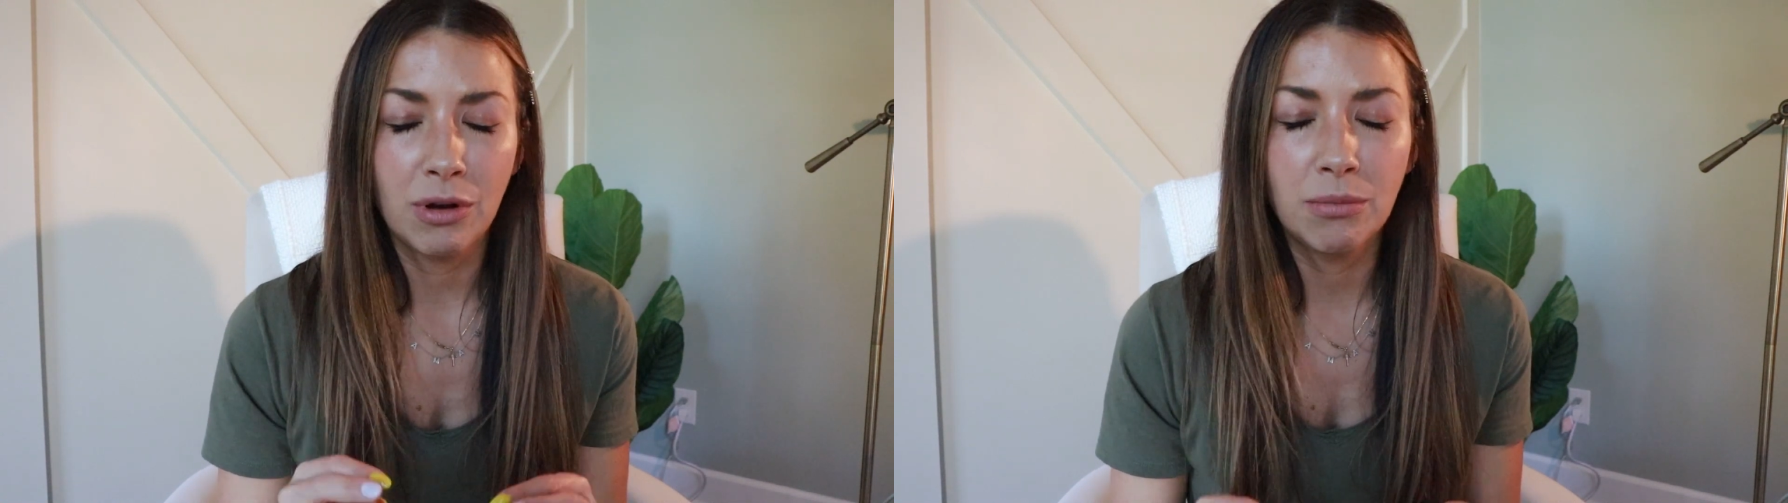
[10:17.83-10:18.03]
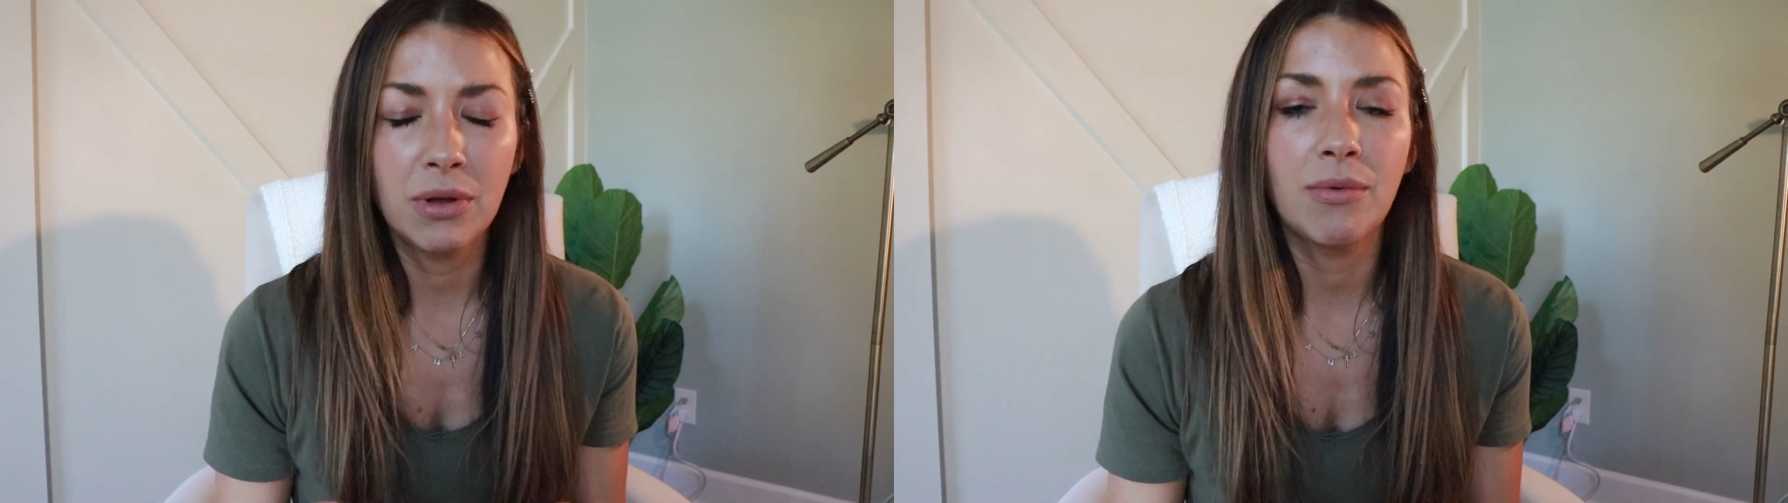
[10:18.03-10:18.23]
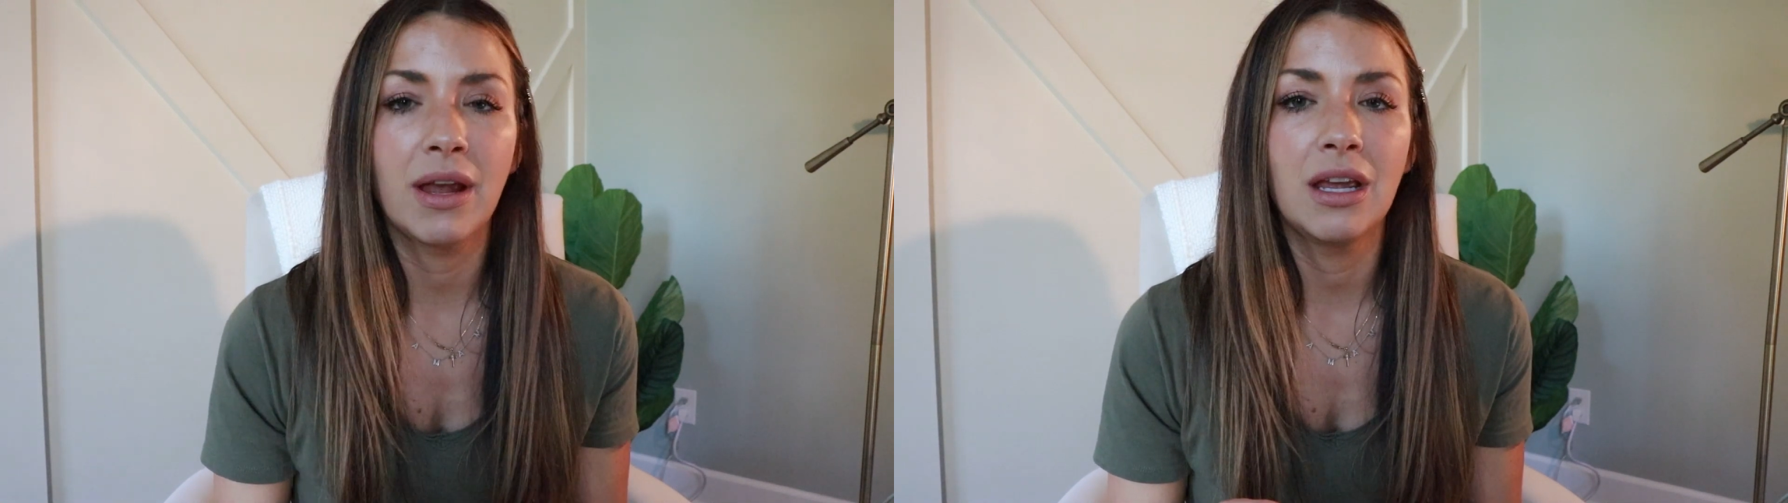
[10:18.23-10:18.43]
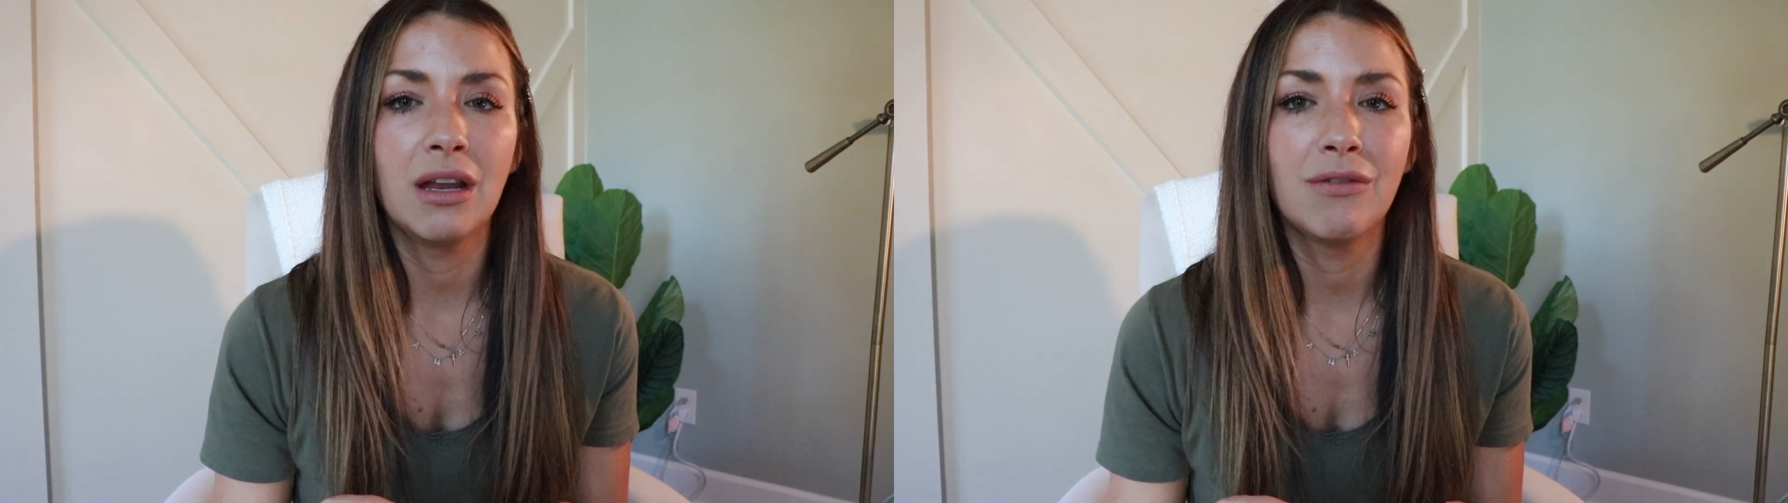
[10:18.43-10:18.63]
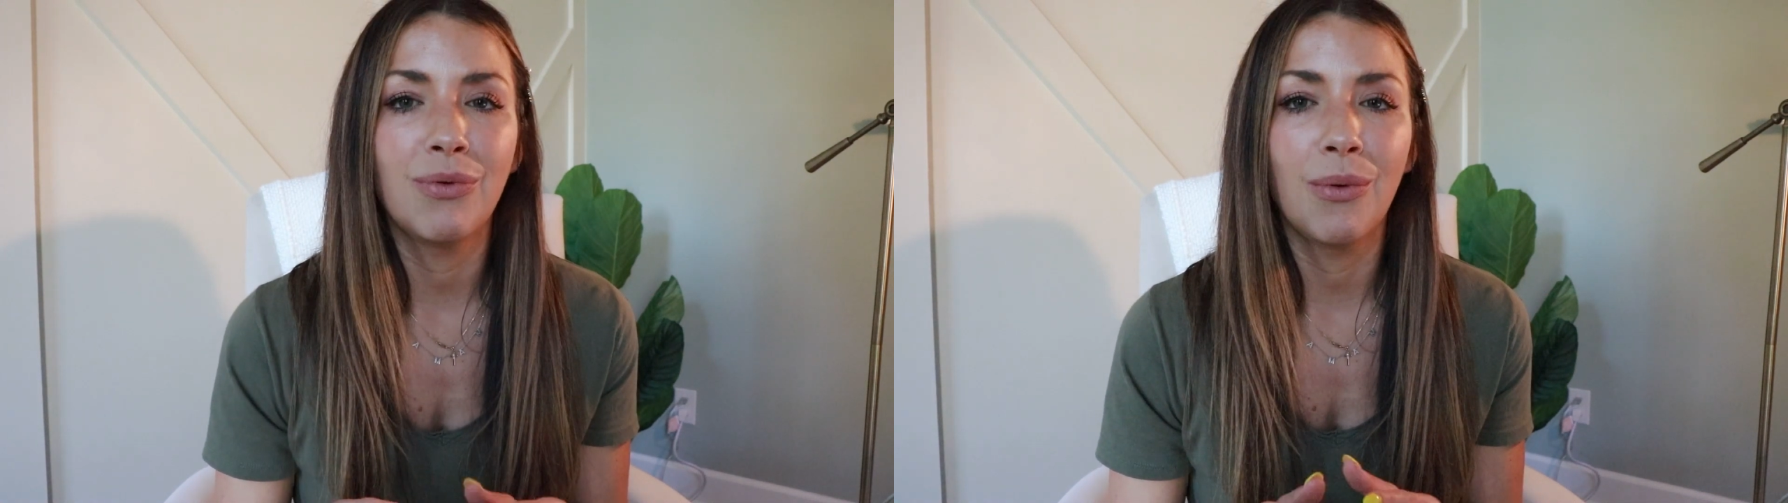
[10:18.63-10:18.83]
want to be
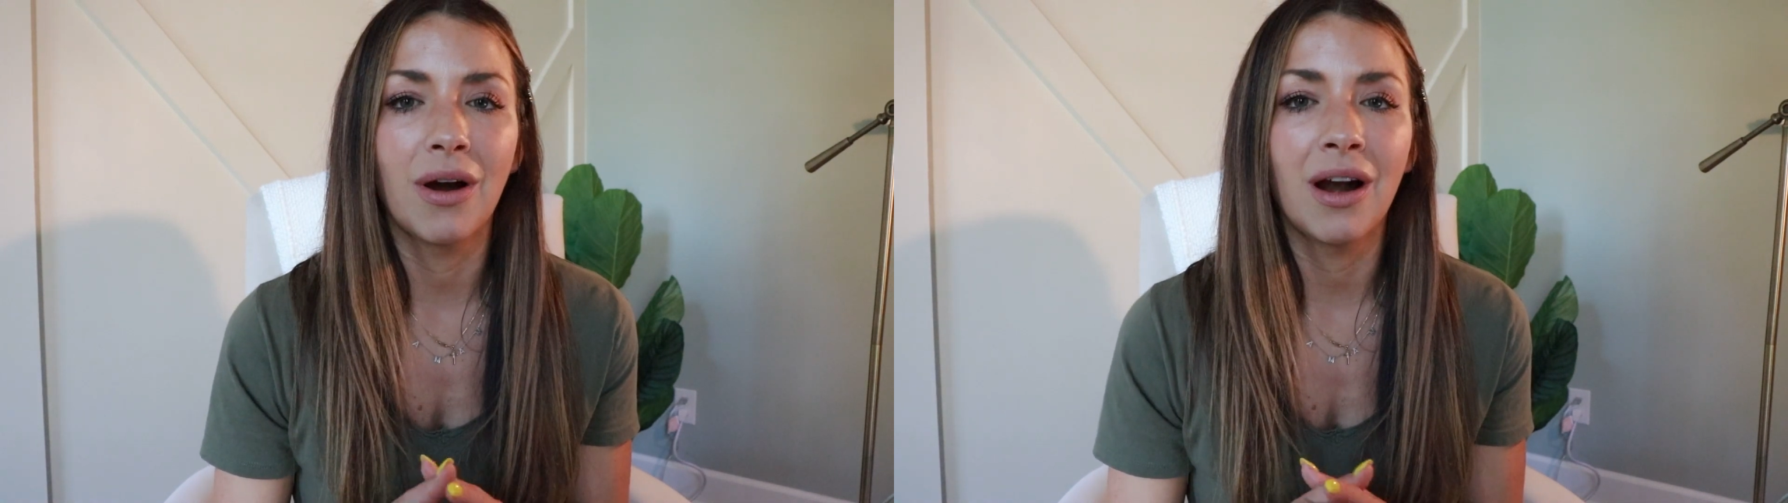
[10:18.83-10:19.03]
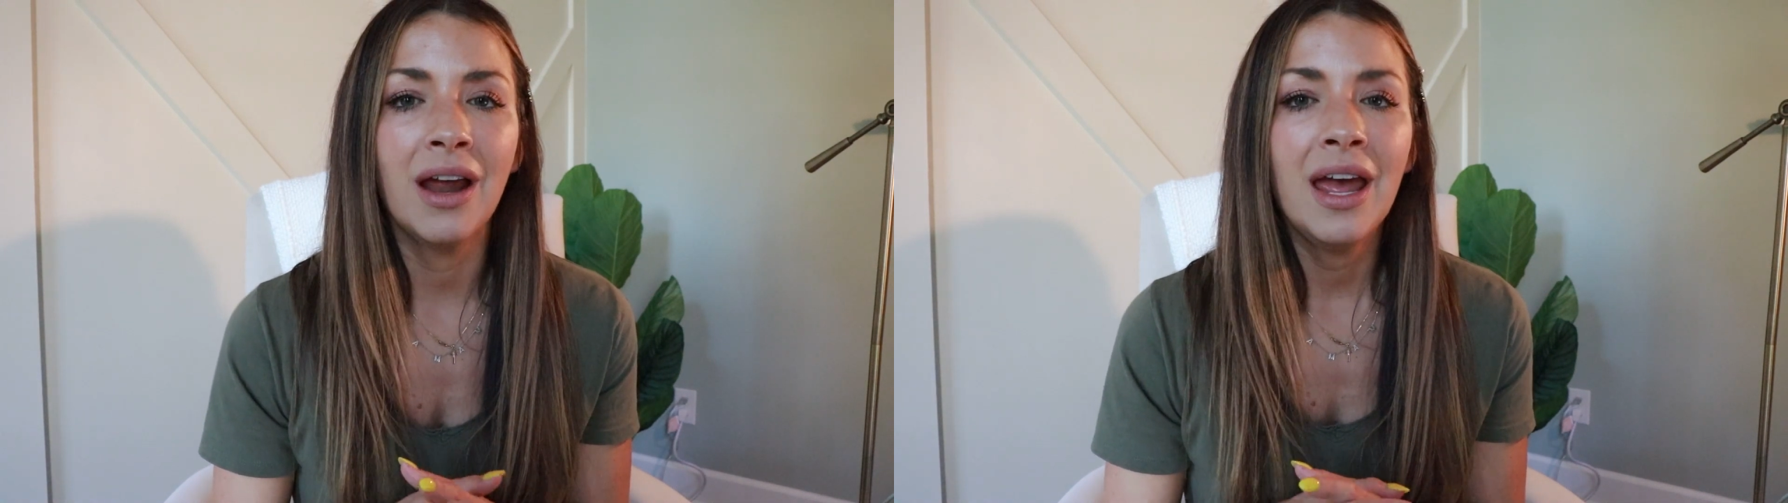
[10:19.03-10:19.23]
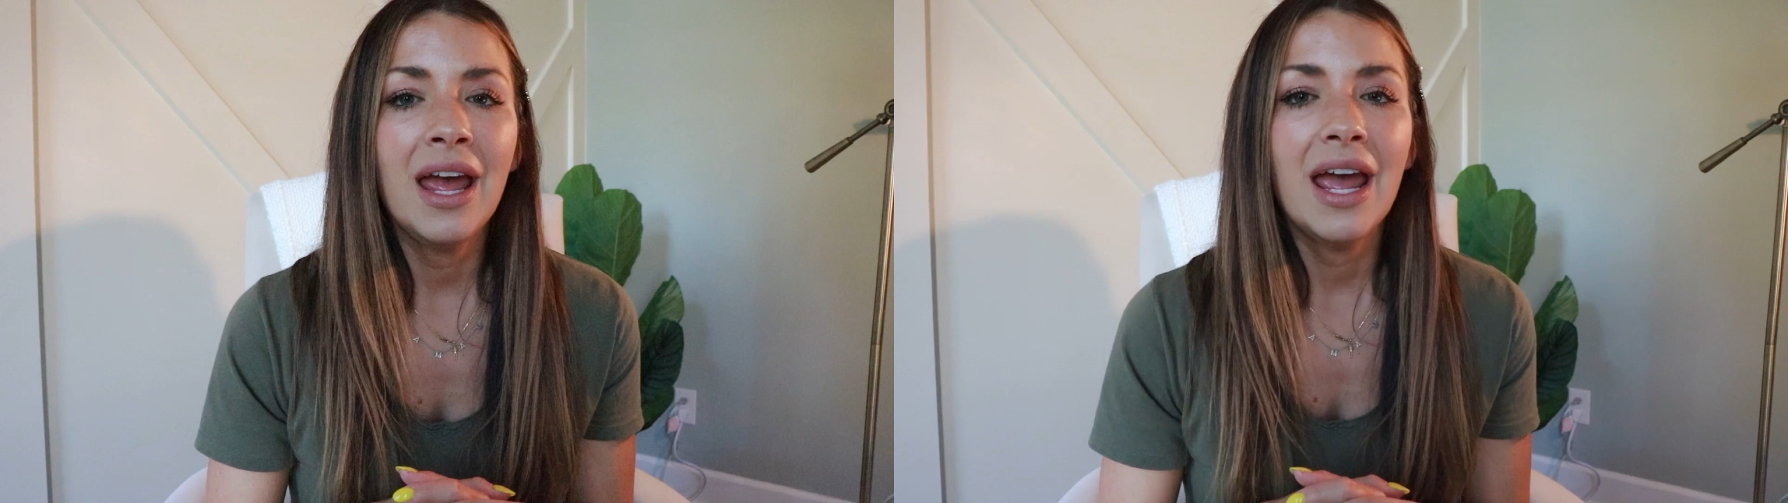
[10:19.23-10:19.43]
ranking for,